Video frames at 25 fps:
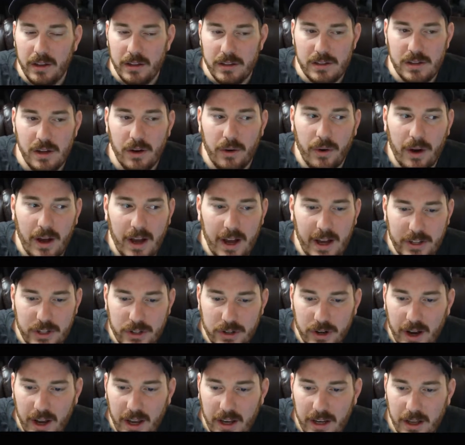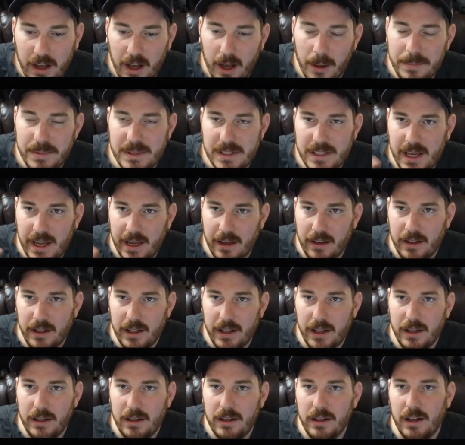So I tried
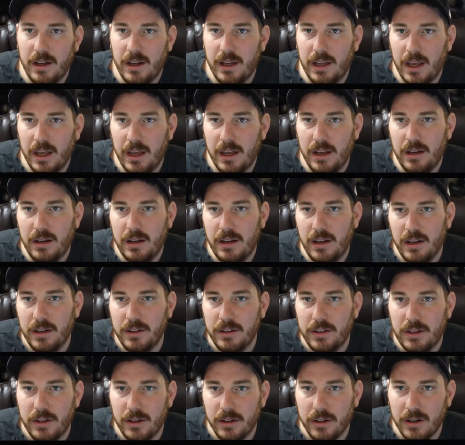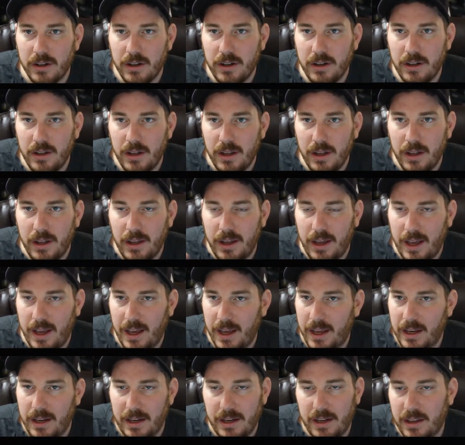upscaling it again in Cura,
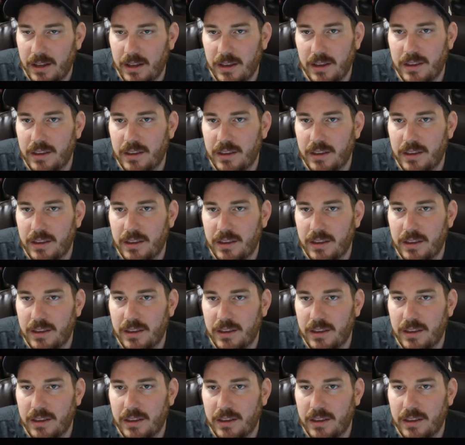and